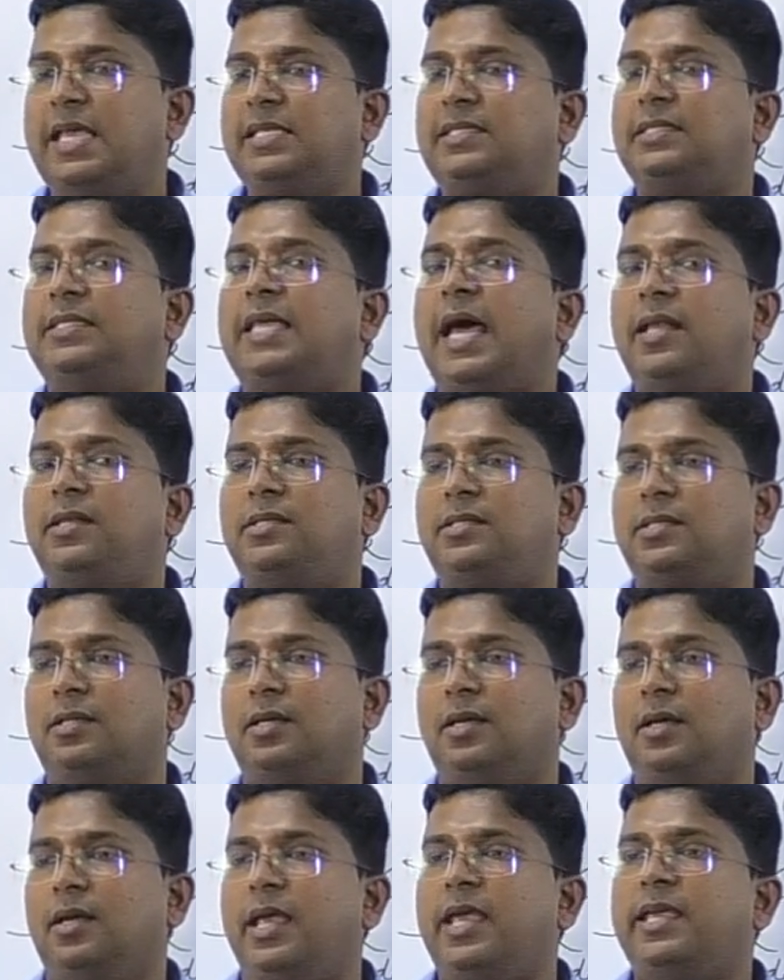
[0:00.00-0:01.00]
Is that
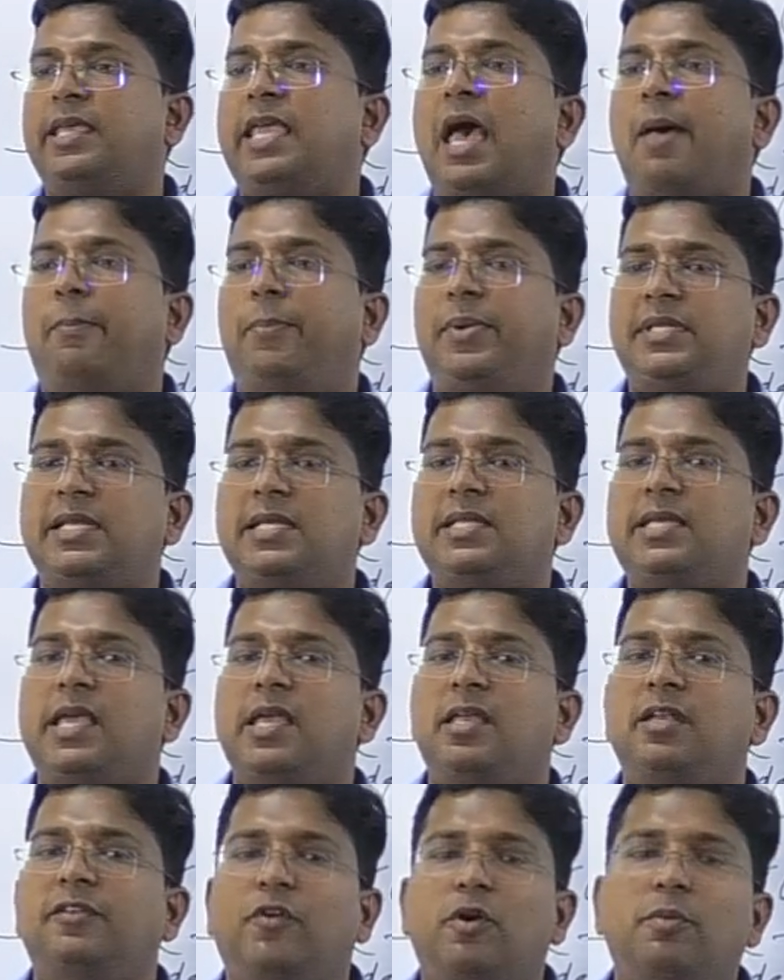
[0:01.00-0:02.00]
a capital
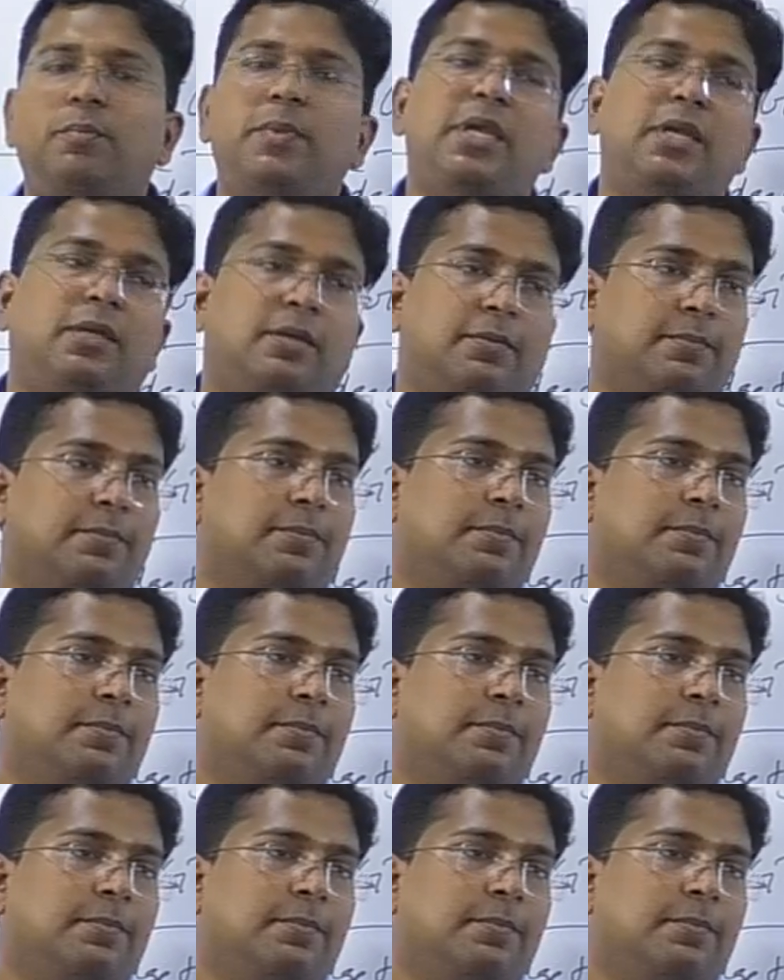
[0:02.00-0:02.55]
gain for me?